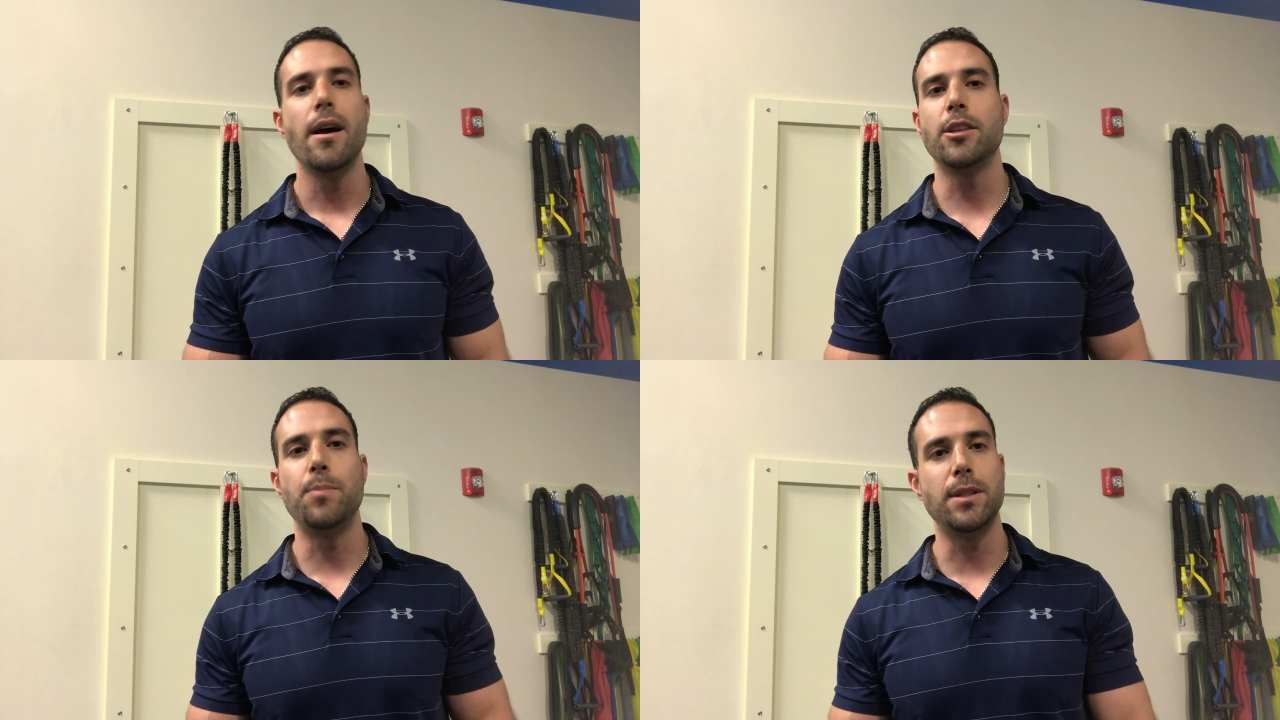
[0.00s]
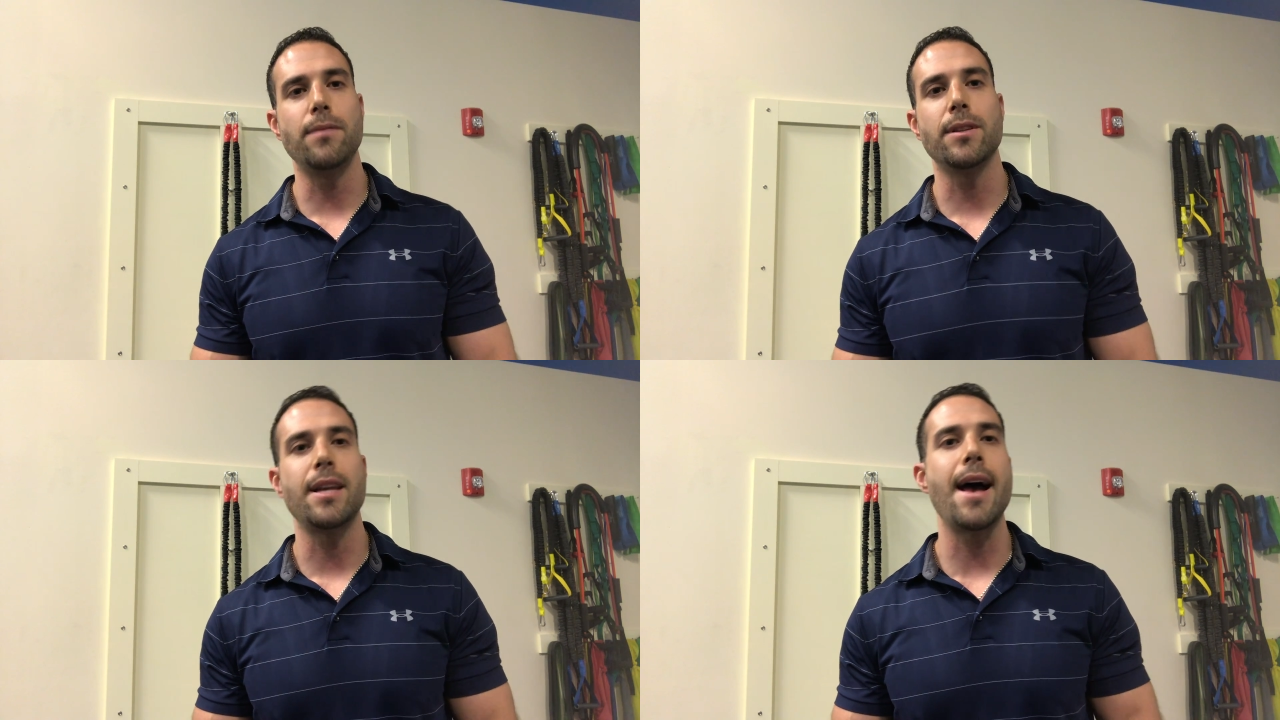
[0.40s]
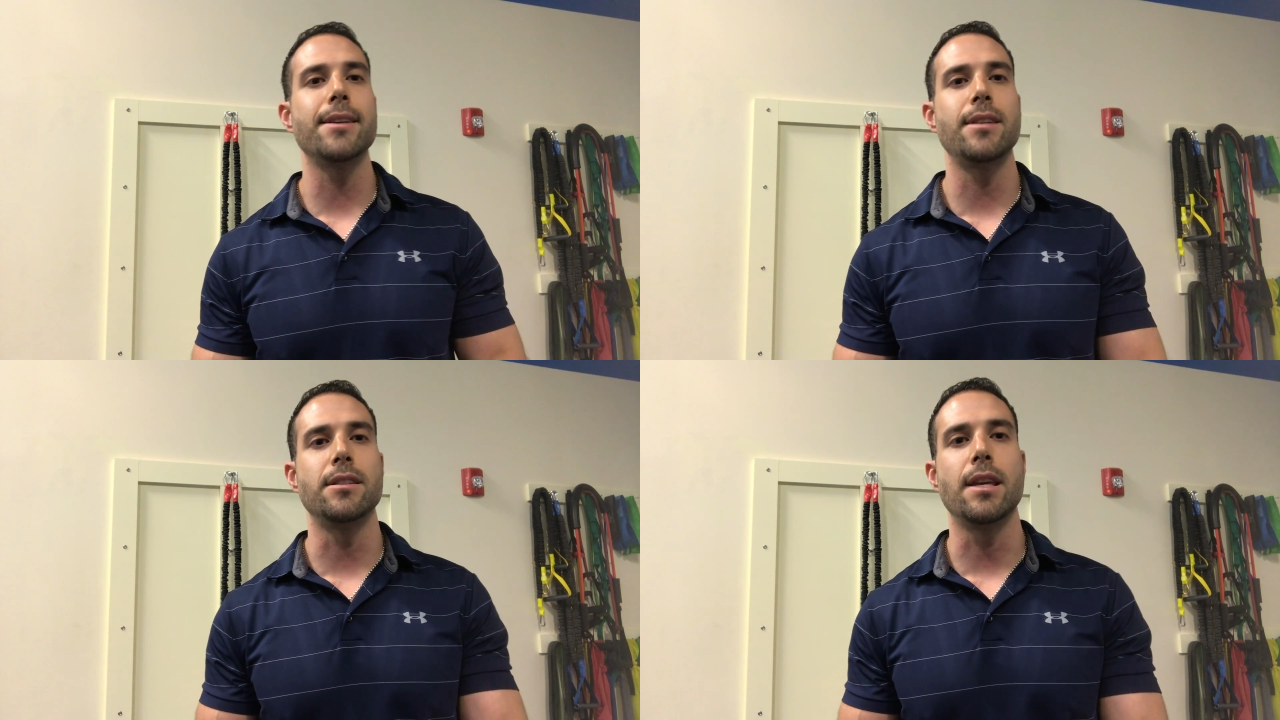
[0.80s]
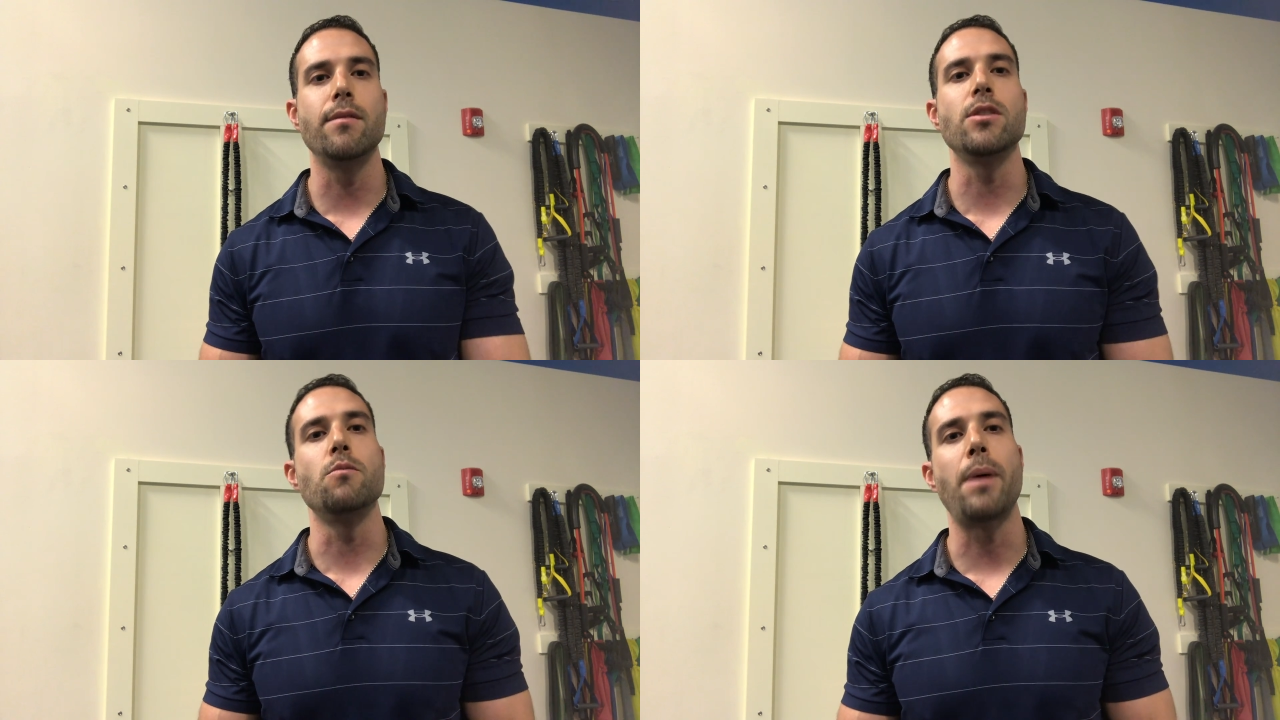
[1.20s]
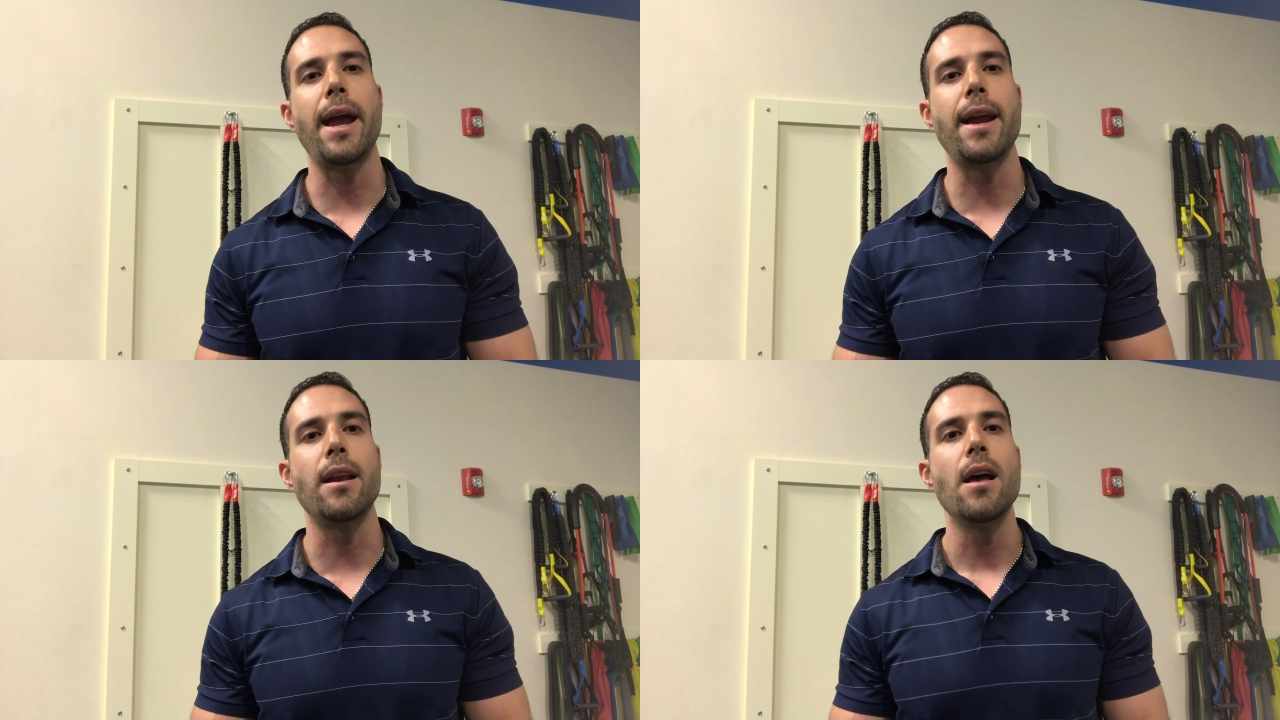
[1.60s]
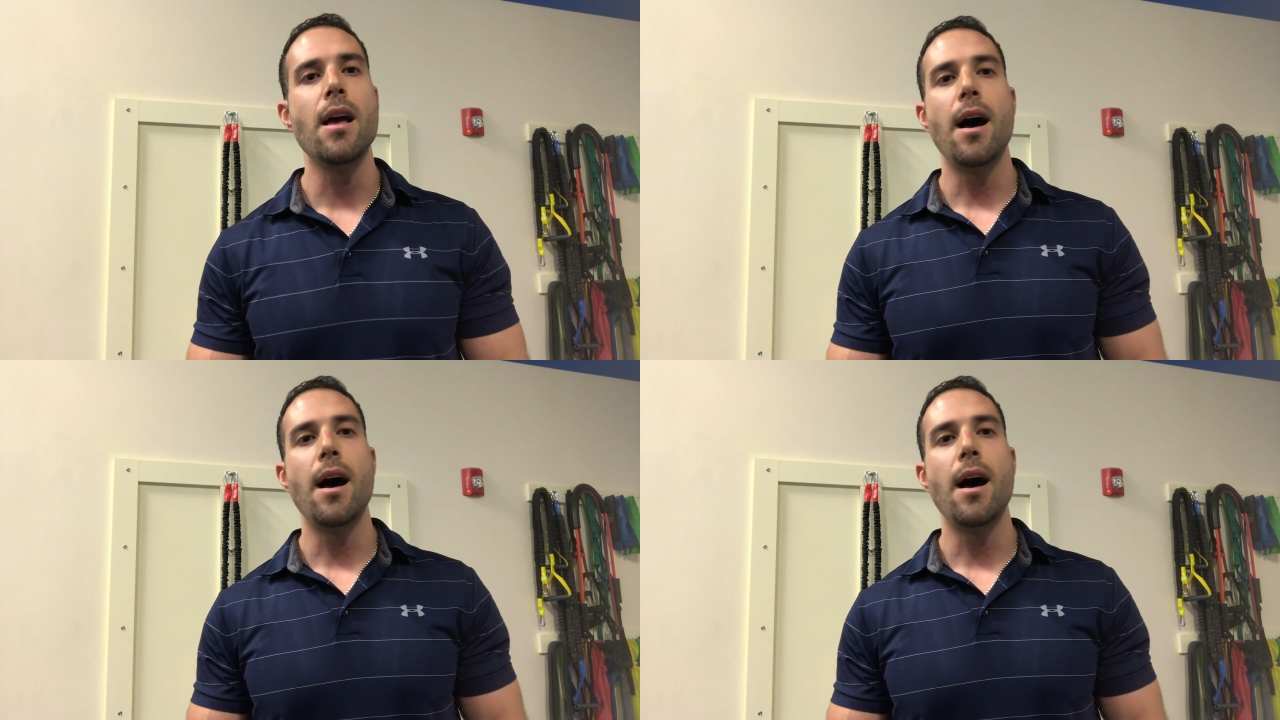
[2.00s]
a specific task that's giving you pain,